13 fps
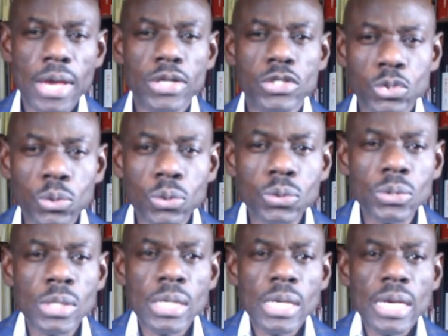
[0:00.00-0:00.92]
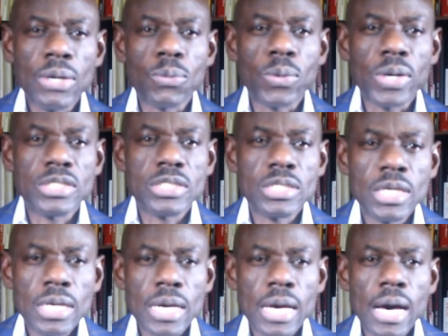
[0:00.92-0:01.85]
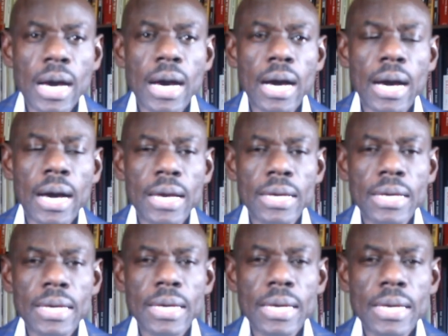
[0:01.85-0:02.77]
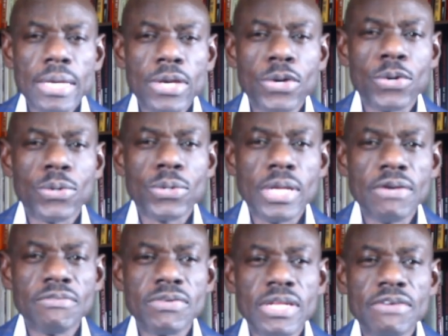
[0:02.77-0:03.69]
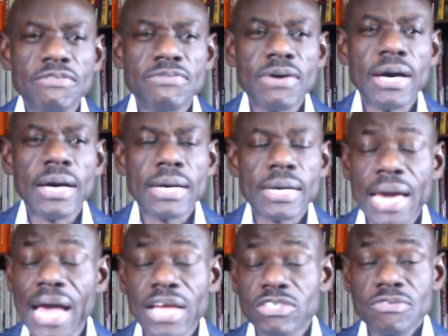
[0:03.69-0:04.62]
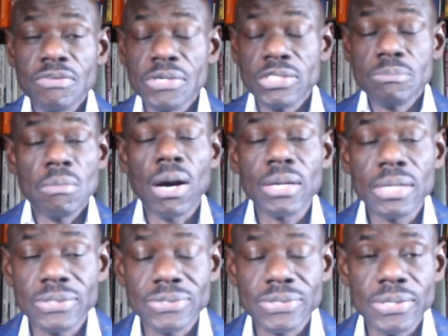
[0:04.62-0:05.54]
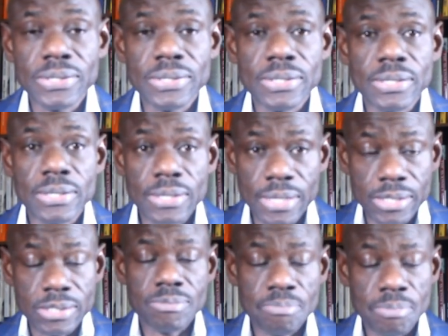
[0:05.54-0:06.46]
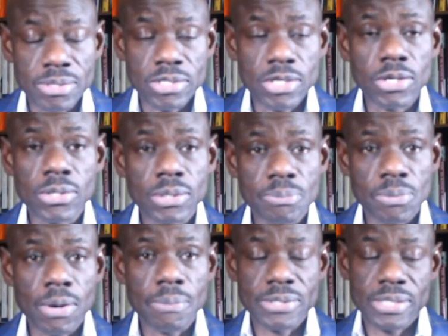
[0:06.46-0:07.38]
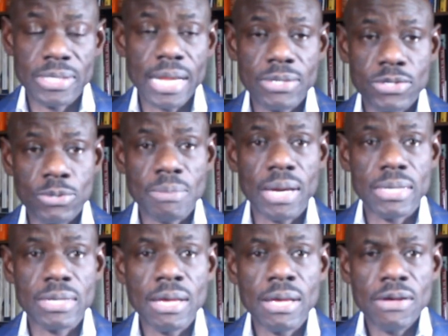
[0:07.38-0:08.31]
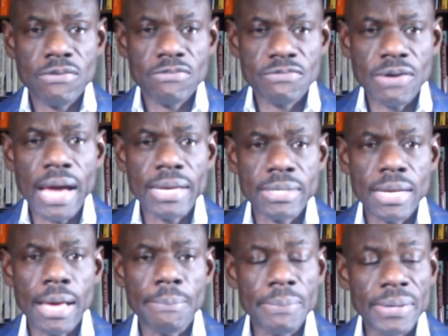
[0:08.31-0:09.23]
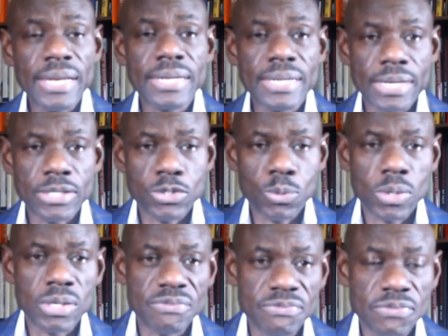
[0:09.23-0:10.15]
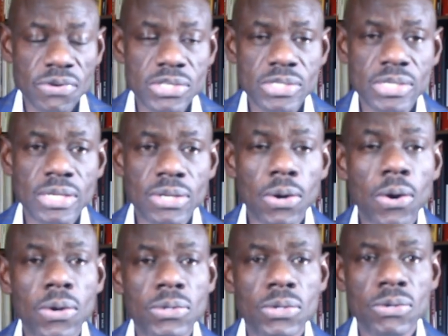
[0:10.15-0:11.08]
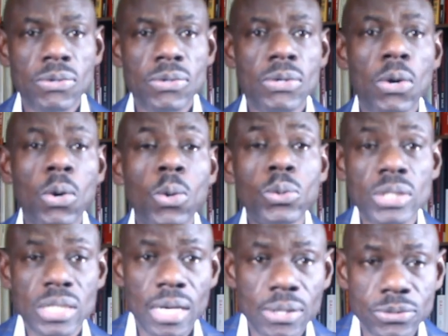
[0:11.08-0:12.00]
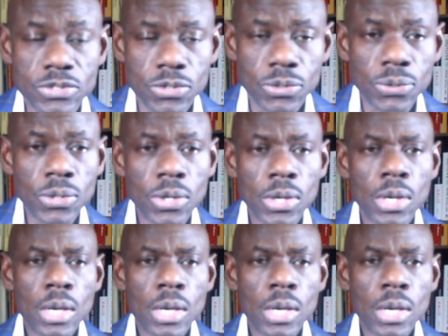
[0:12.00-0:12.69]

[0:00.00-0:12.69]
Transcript: A tool in which you could, even if cash flow is modest in this particular property that you might find appealing, that you want to invest in or you're holding on to,